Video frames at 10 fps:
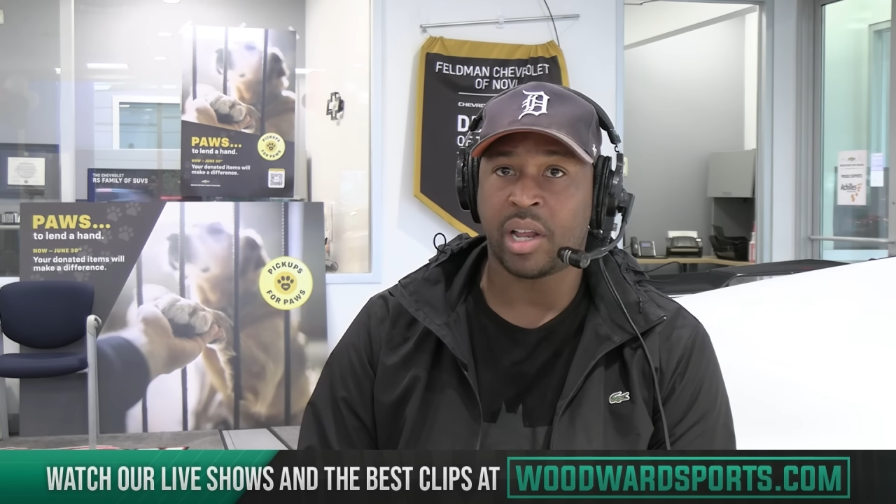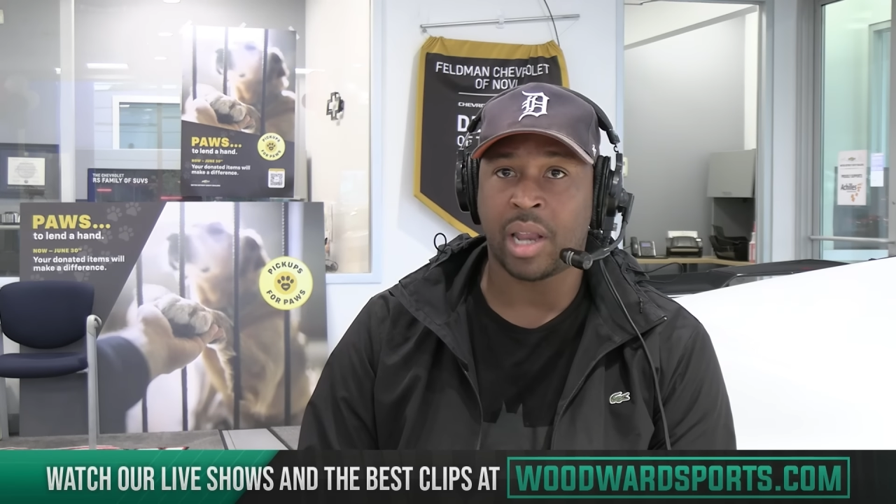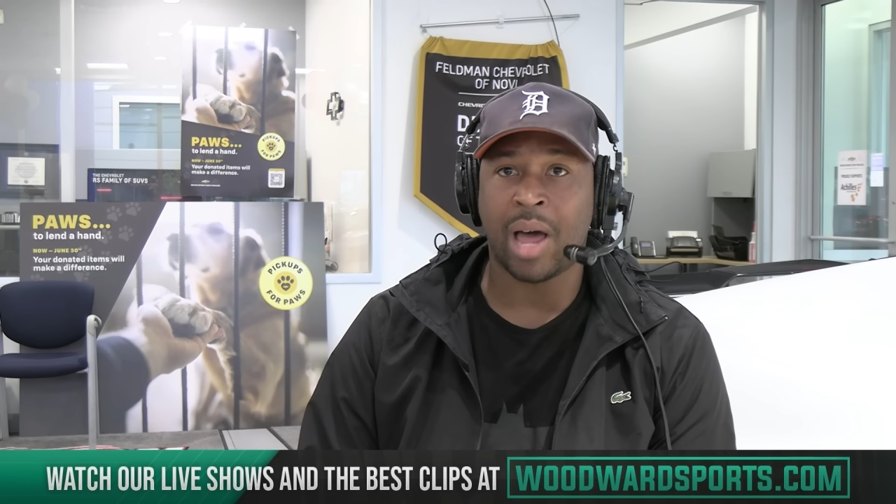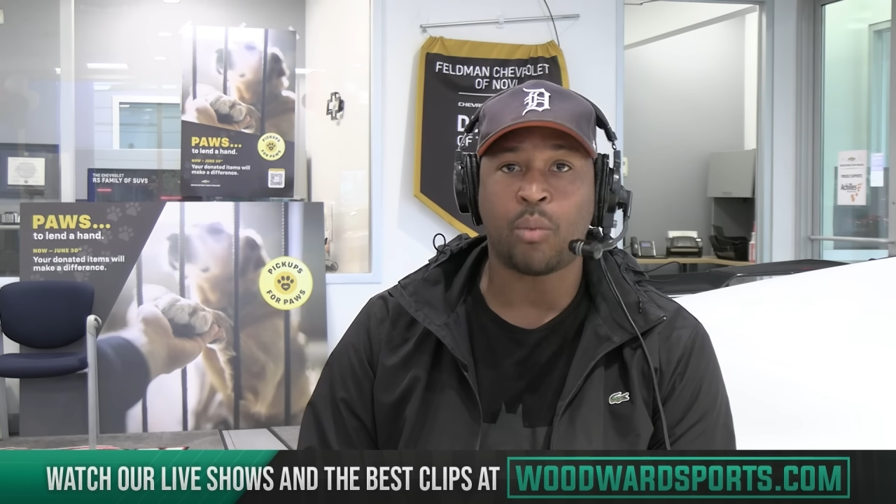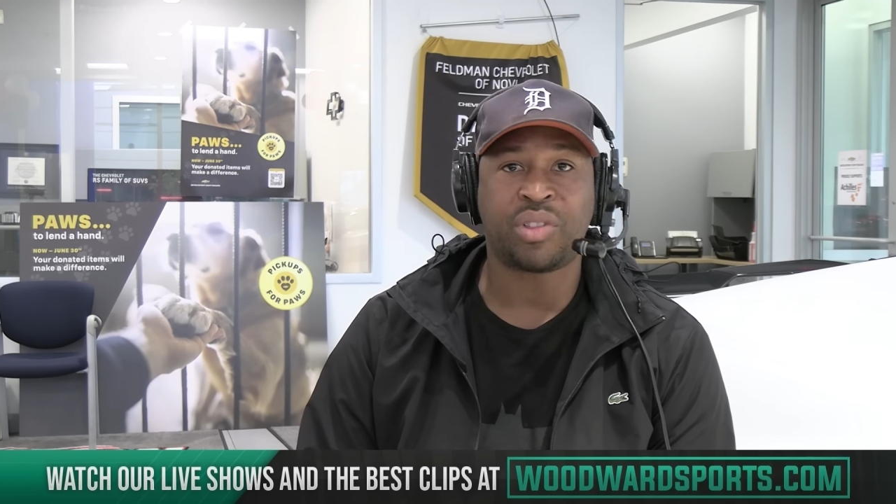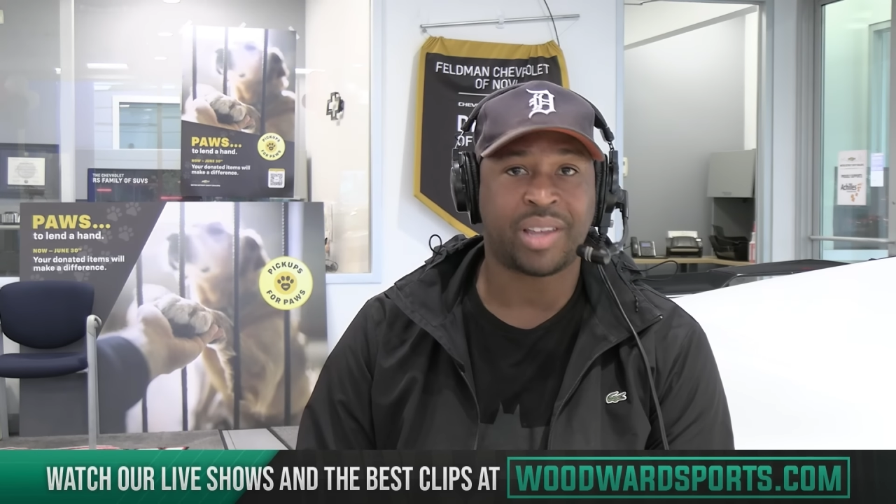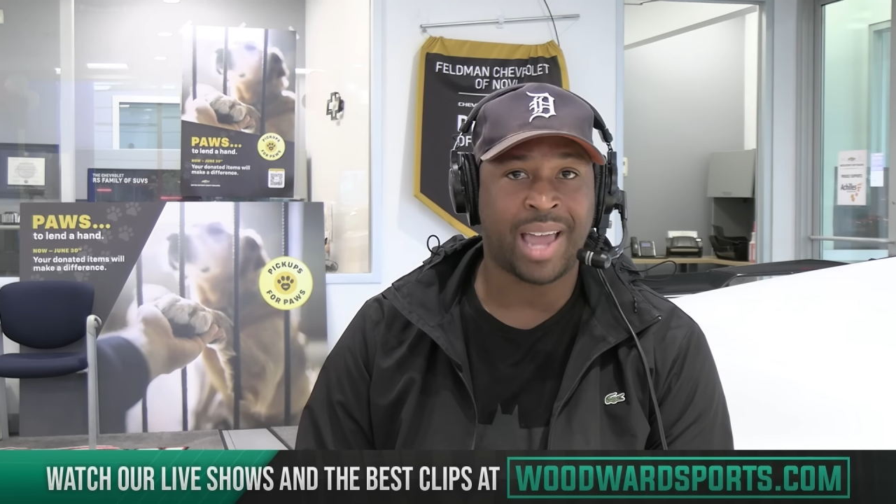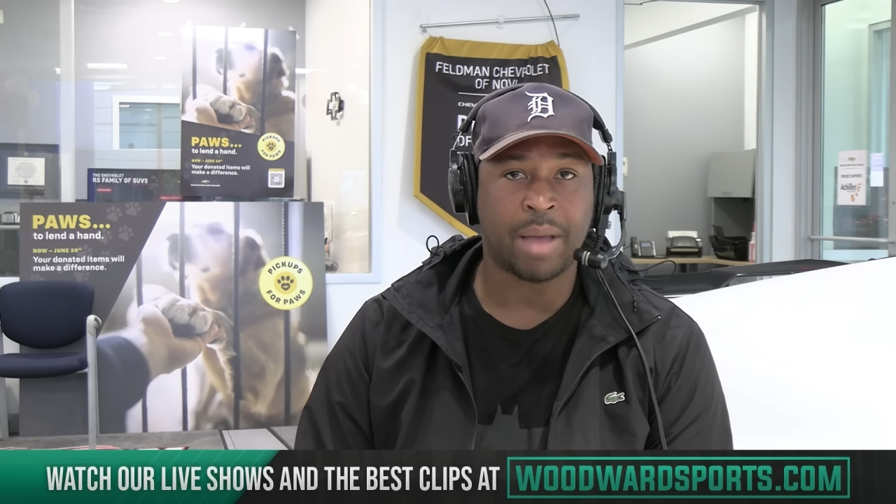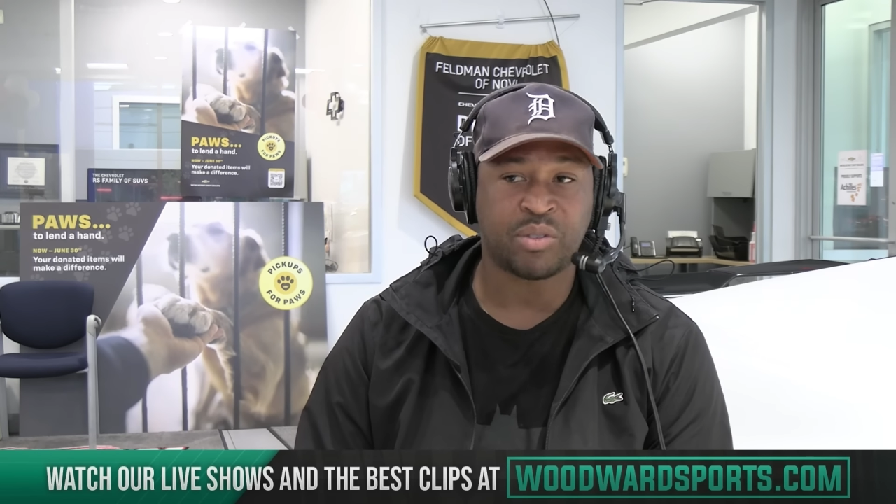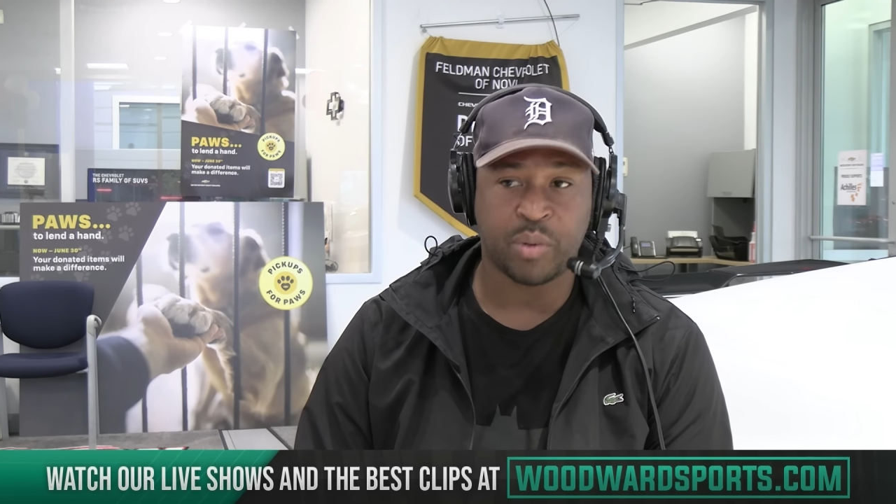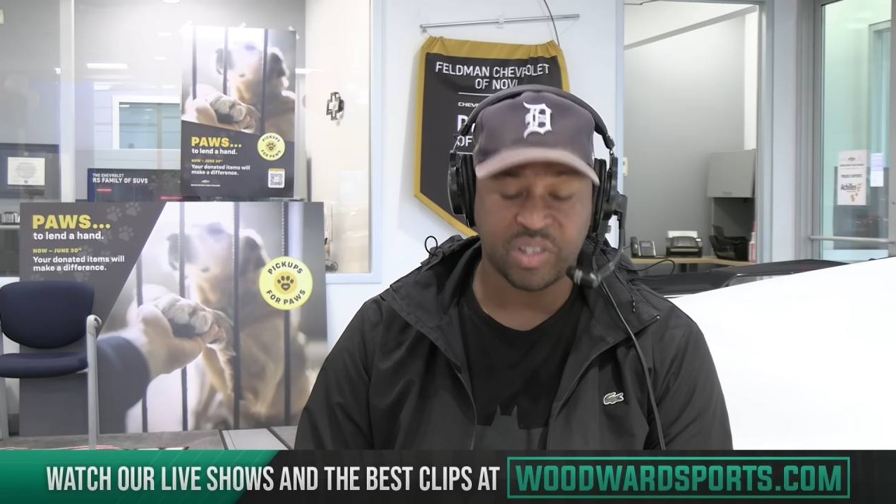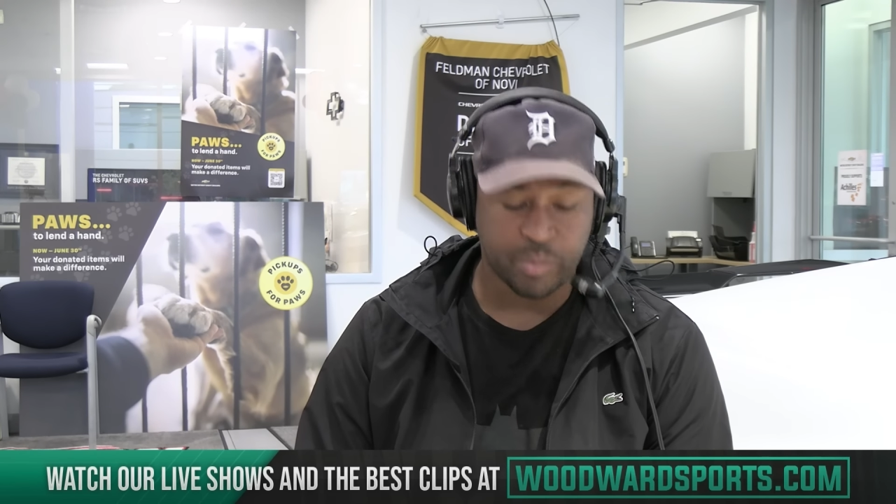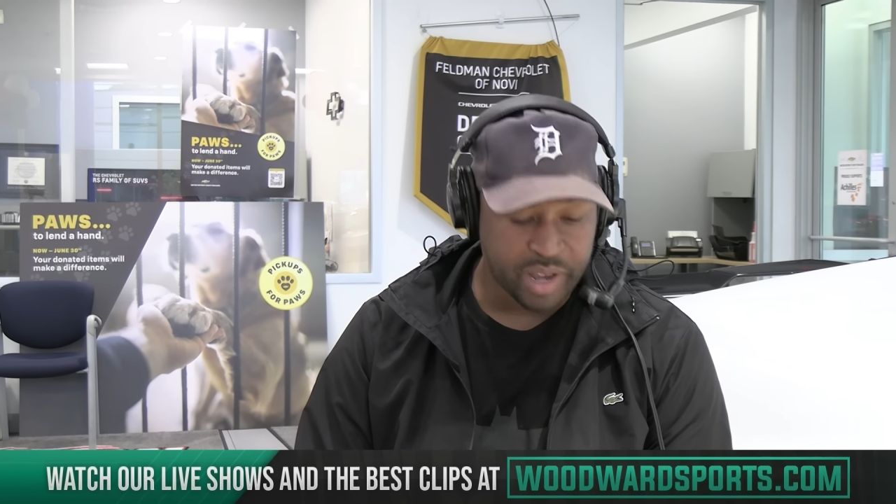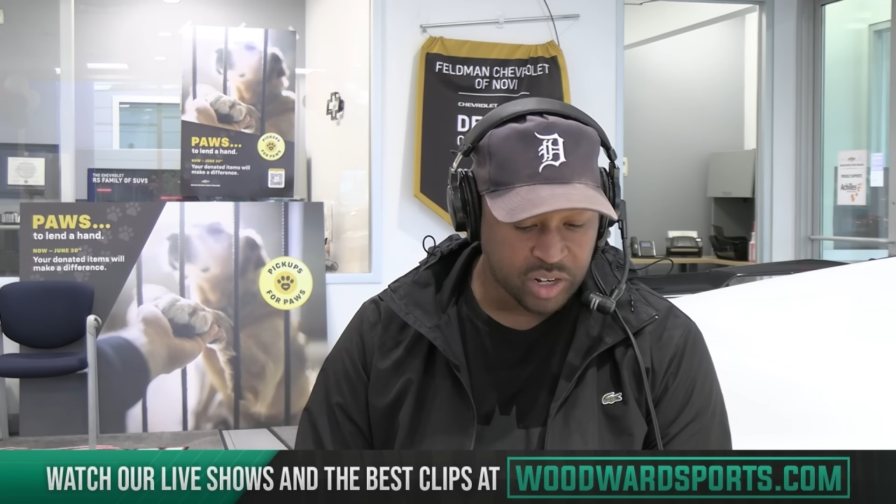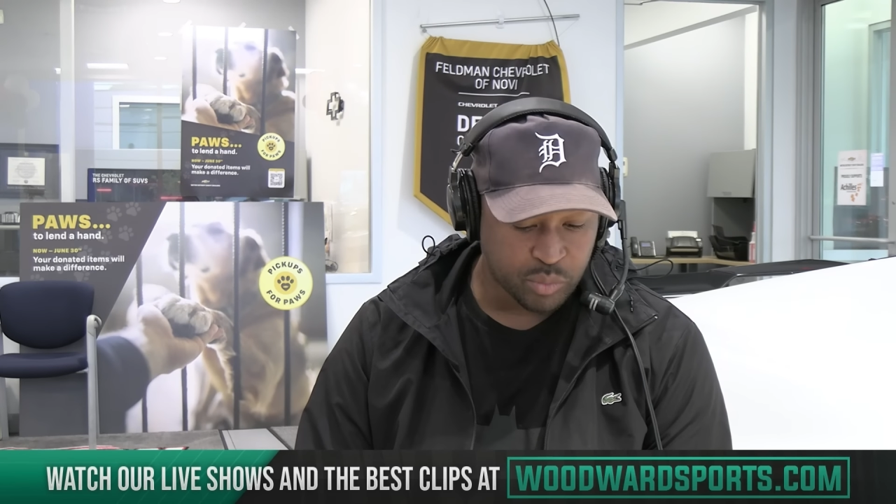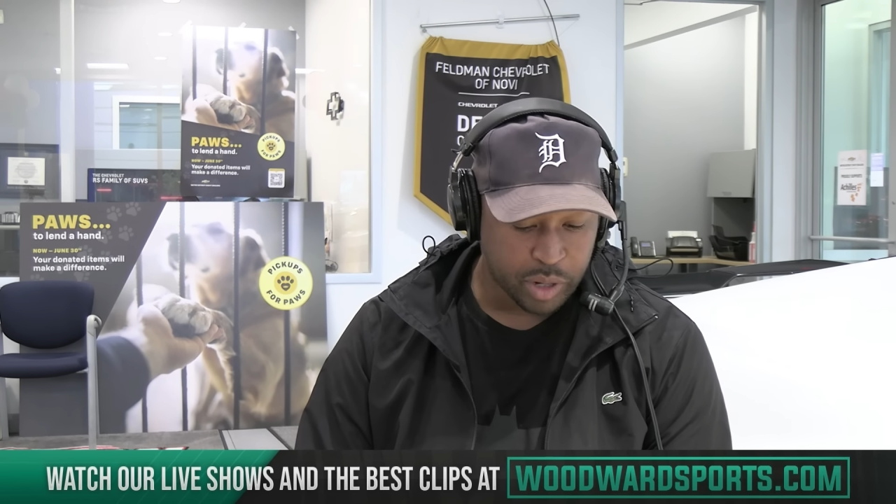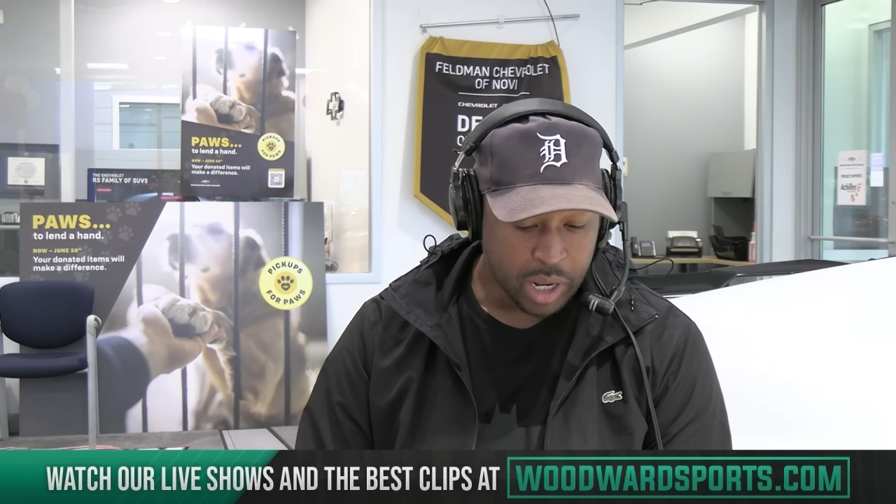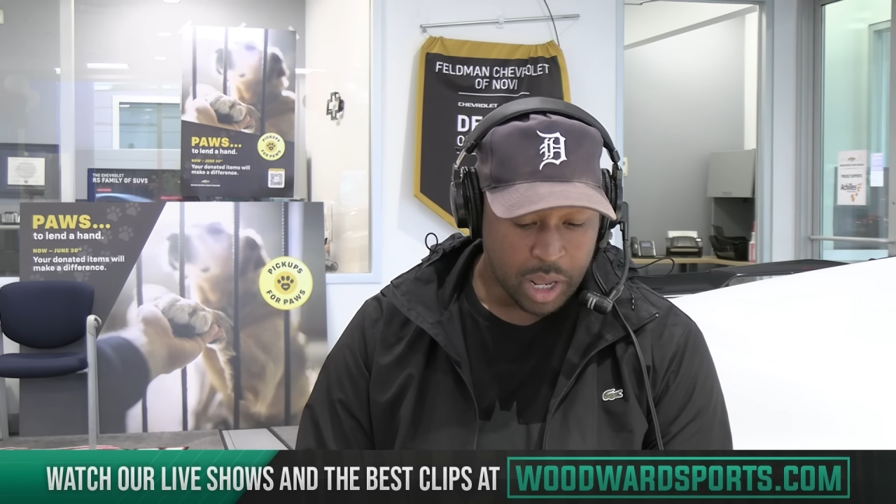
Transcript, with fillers: a lot with the cap space management.